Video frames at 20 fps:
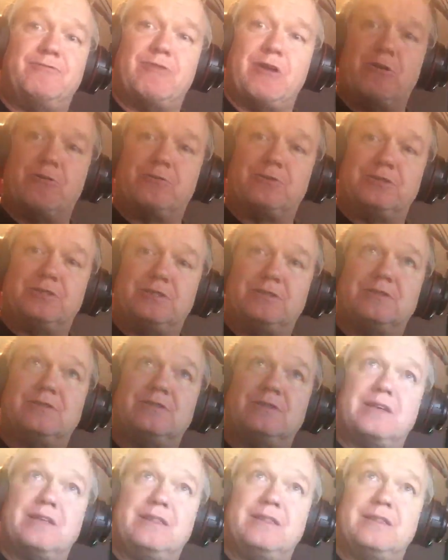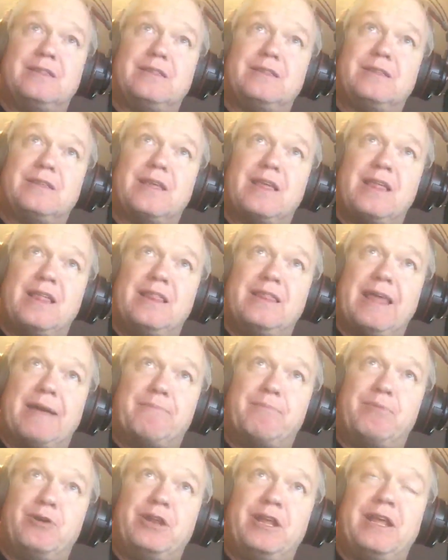folks
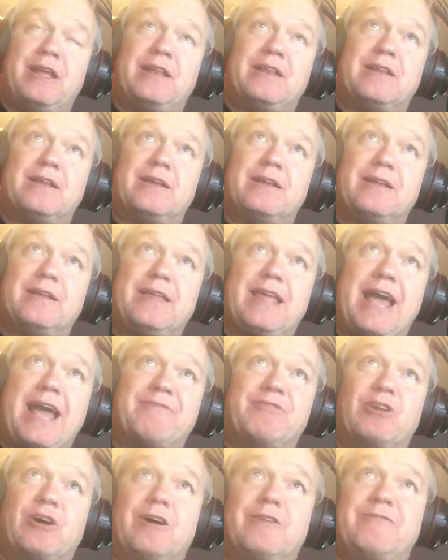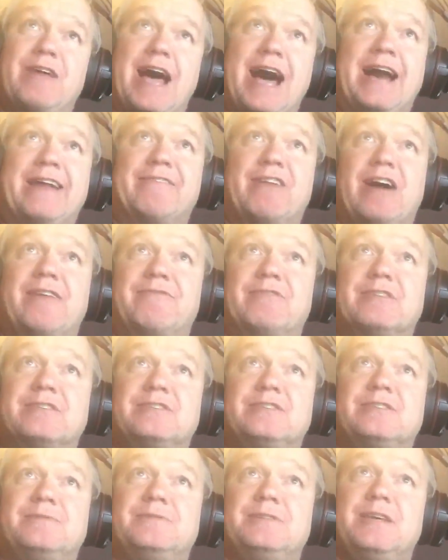that put in Kavanaugh out of
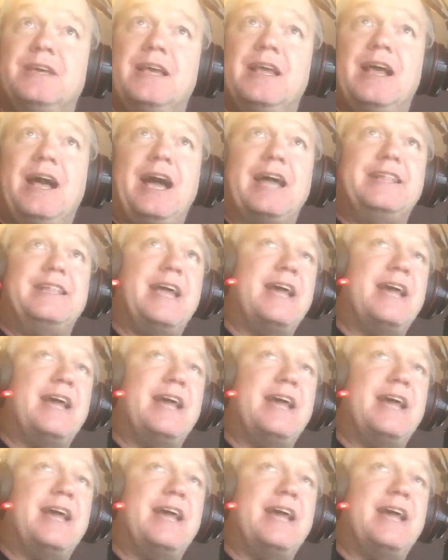office. Hi,